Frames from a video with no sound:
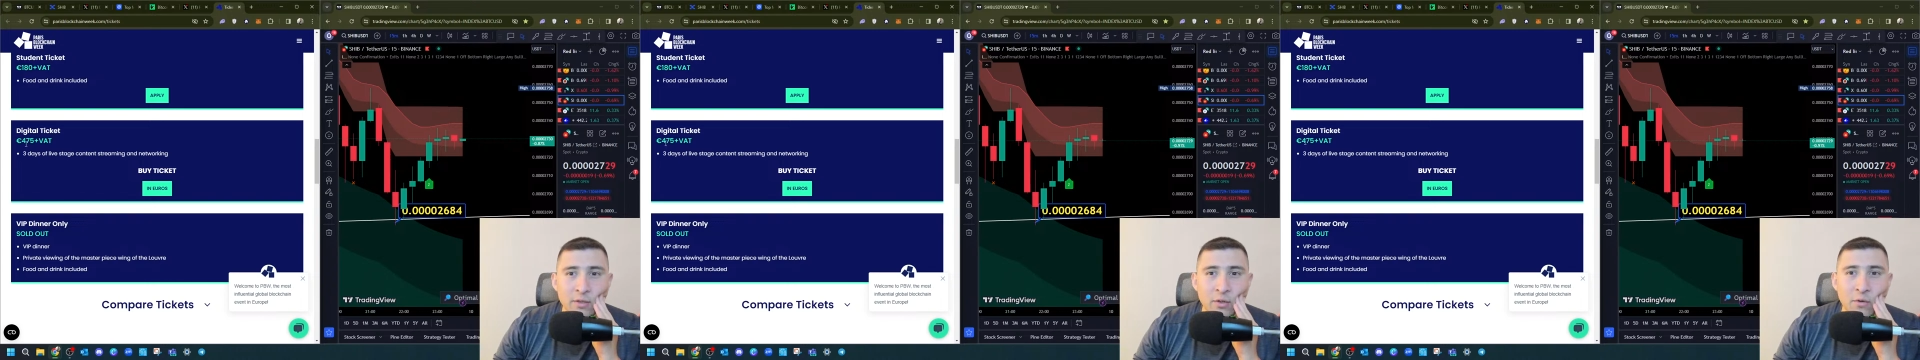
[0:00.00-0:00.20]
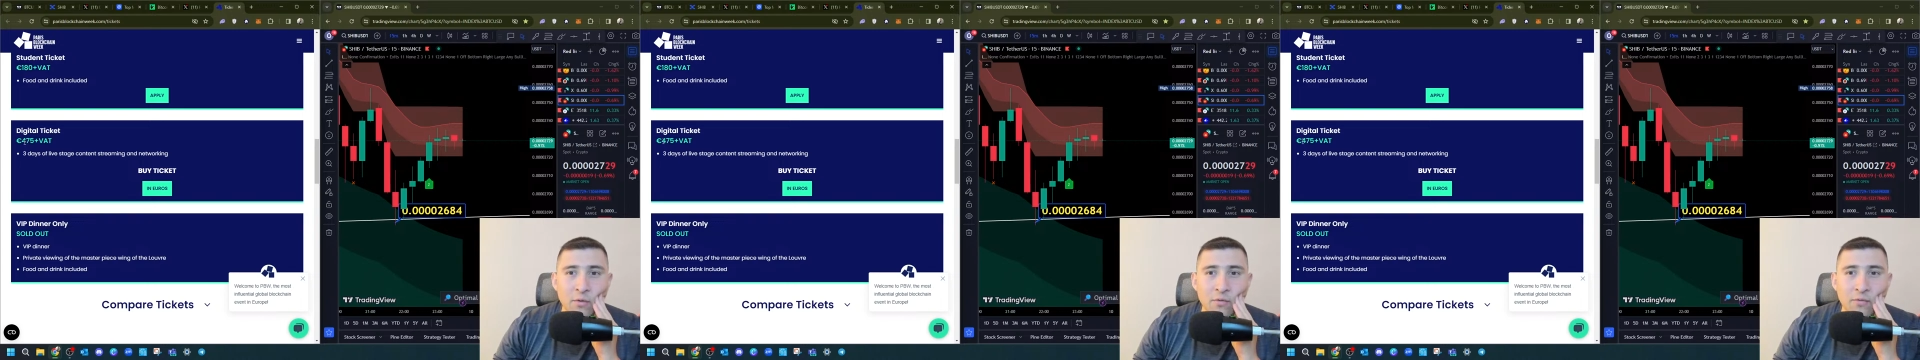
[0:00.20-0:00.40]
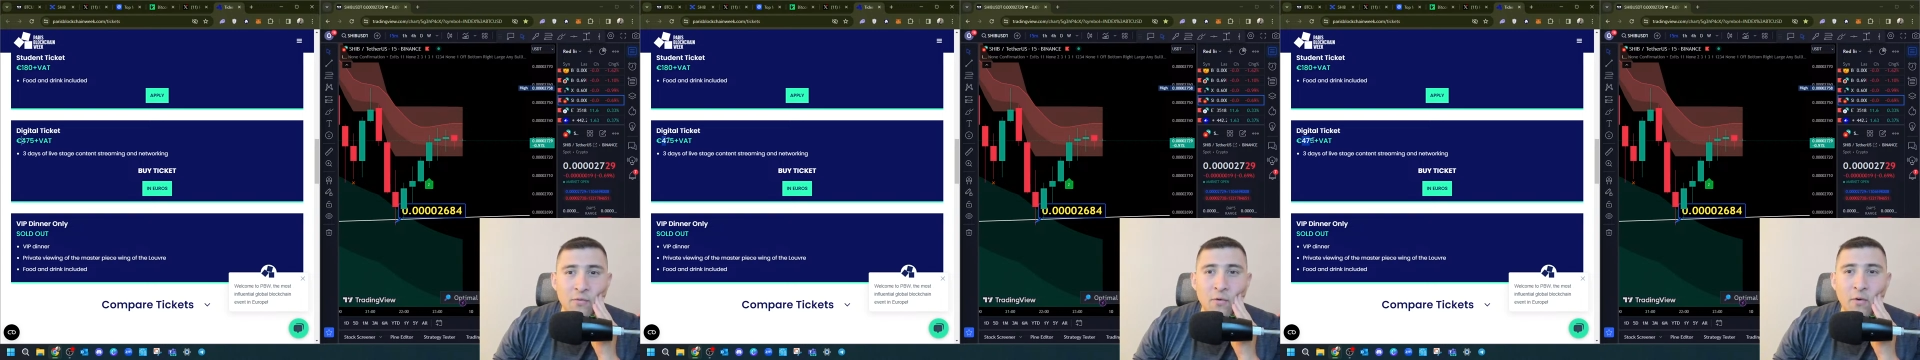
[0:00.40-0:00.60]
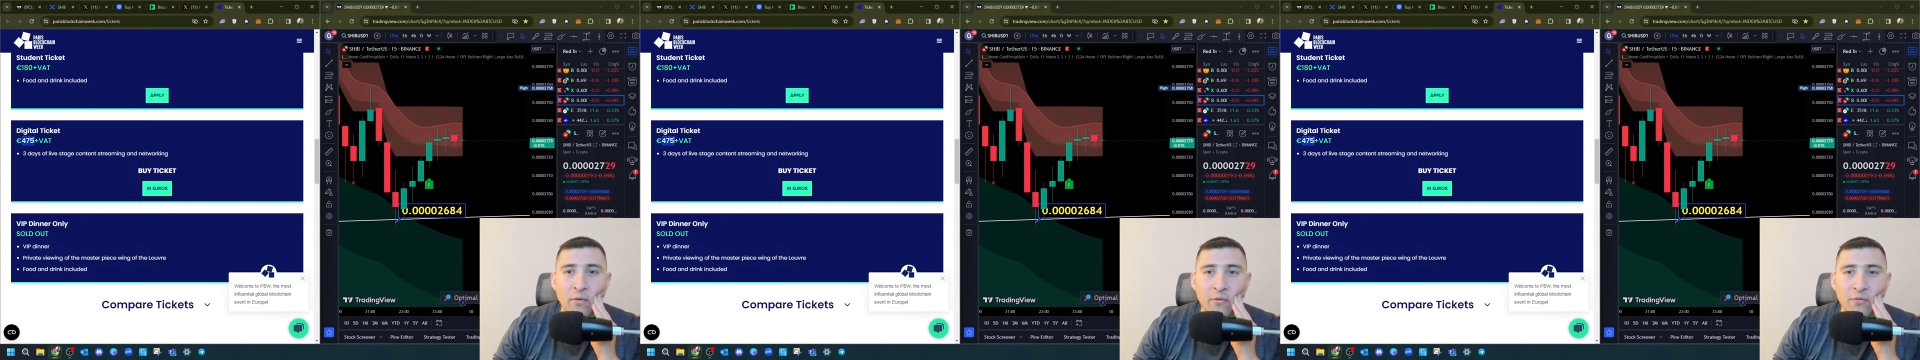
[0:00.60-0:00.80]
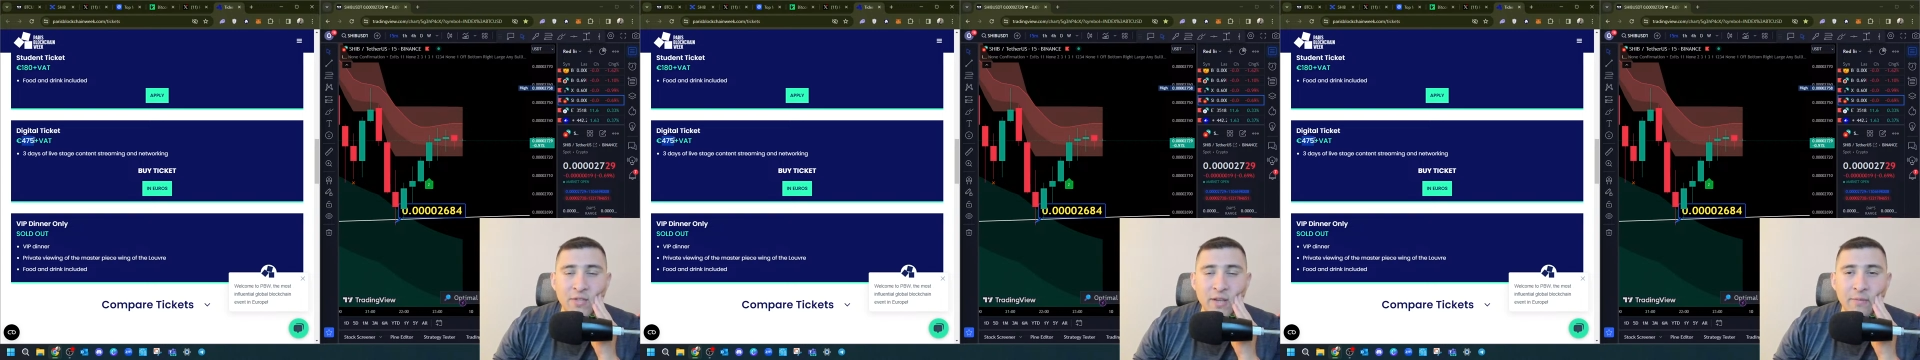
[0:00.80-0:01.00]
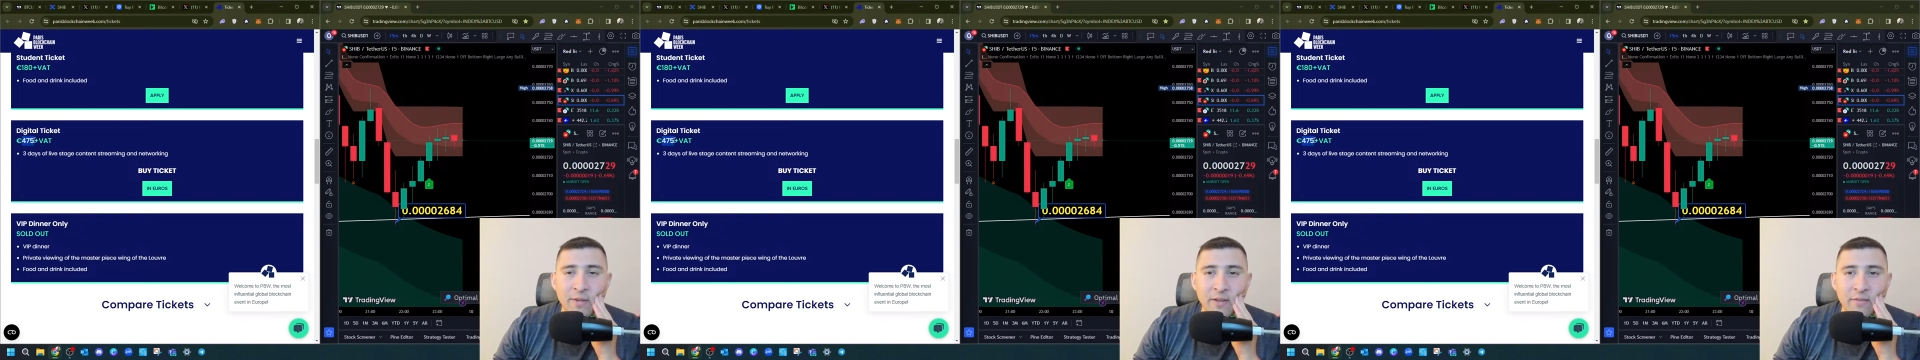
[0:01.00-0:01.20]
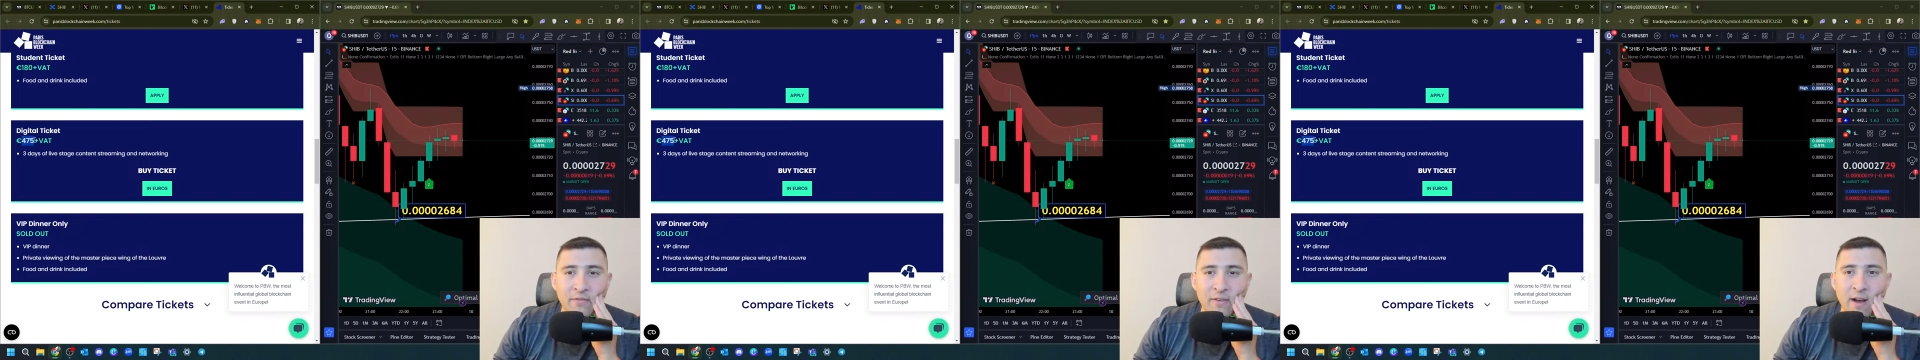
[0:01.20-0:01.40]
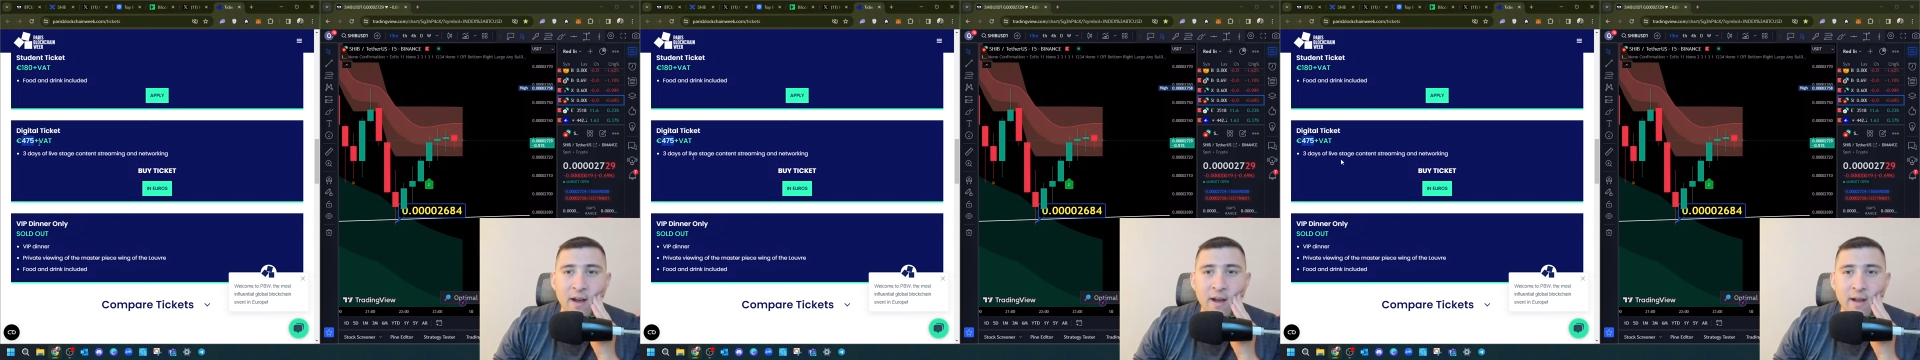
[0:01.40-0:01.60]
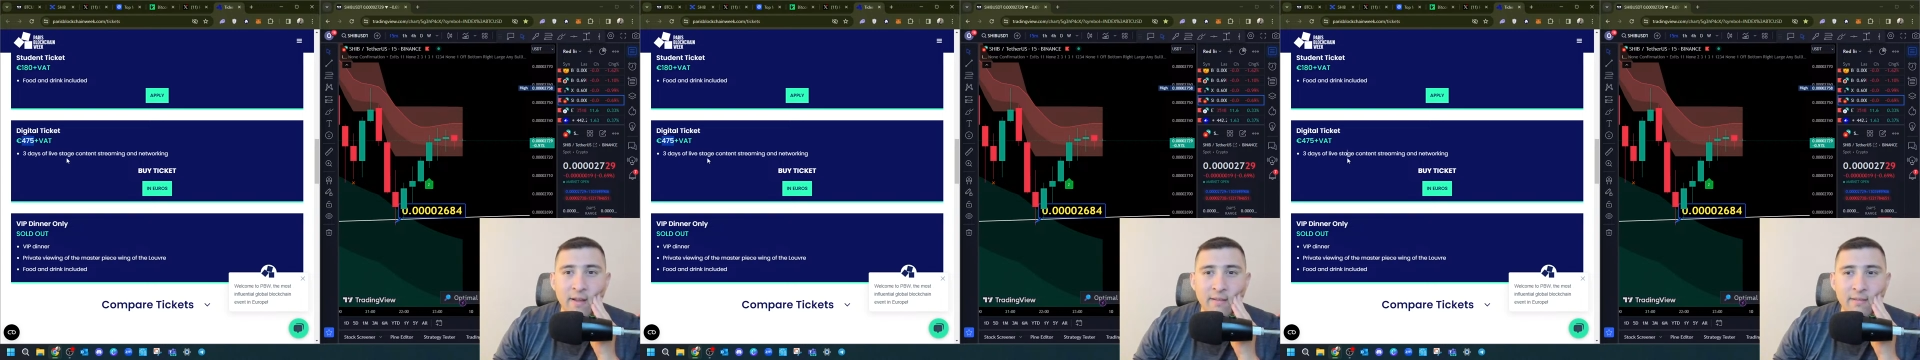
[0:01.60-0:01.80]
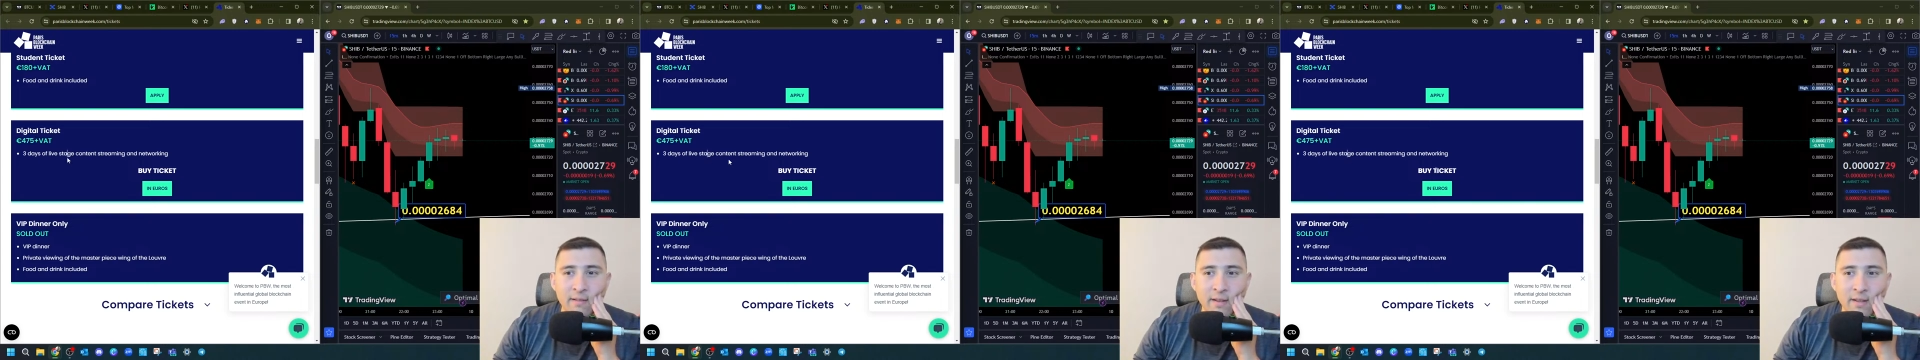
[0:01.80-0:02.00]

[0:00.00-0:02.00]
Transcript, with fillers: So 475